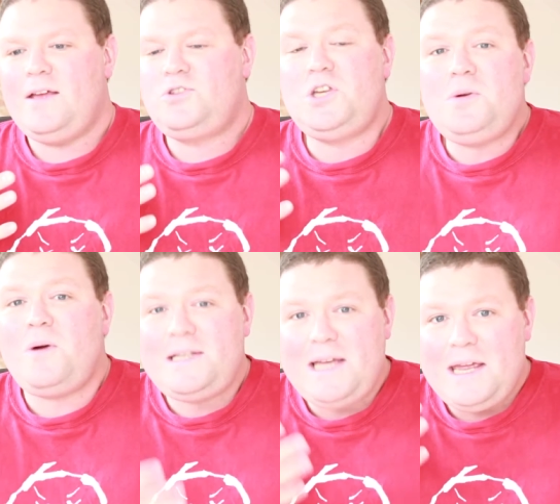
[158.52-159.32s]
Do
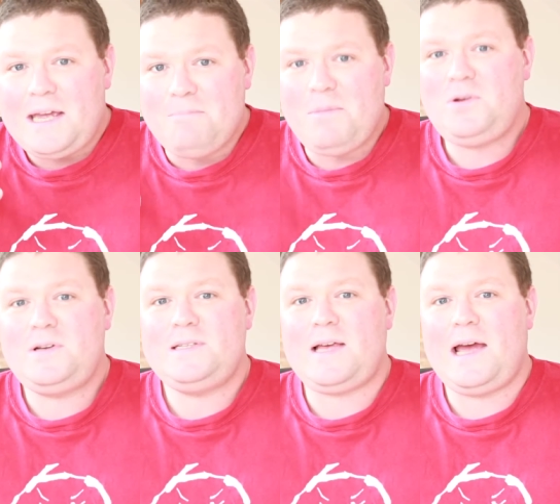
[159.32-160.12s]
I take
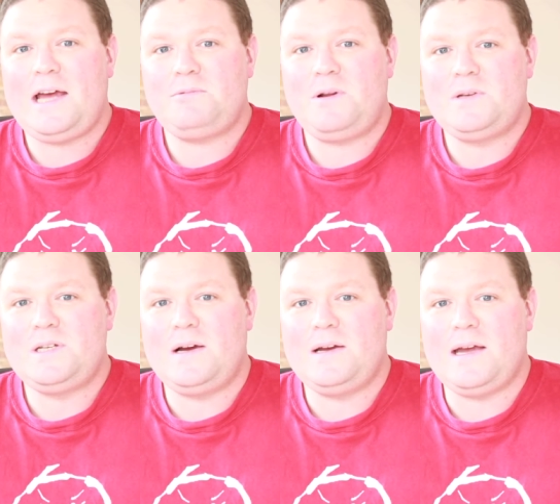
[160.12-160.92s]
emotions that I had when I was
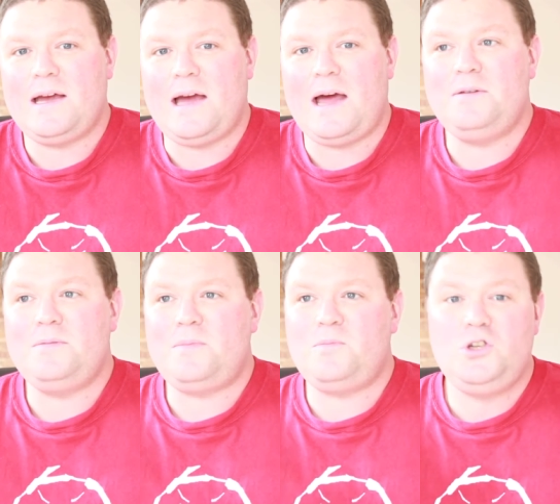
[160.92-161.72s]
younger
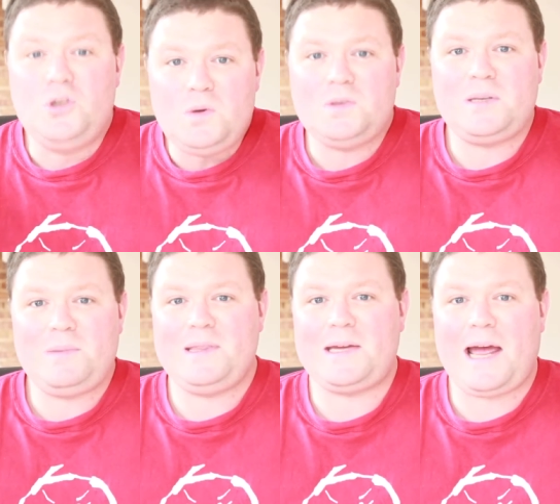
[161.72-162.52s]
and use them
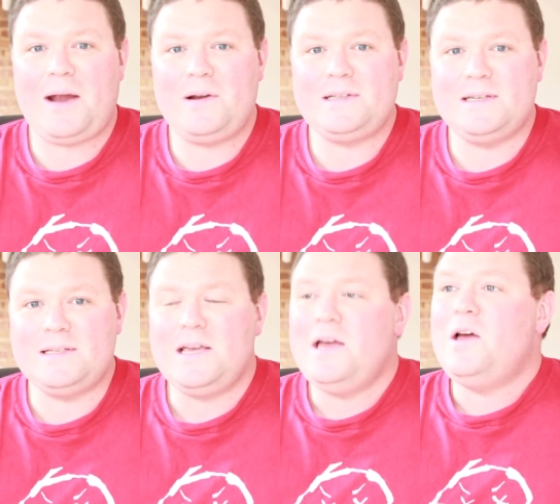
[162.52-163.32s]
in the
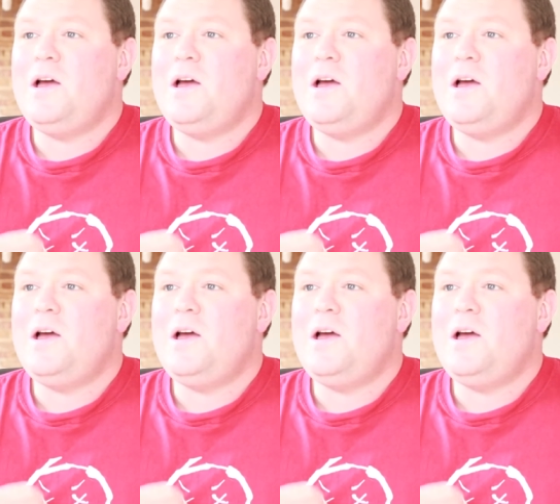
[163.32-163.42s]
characters?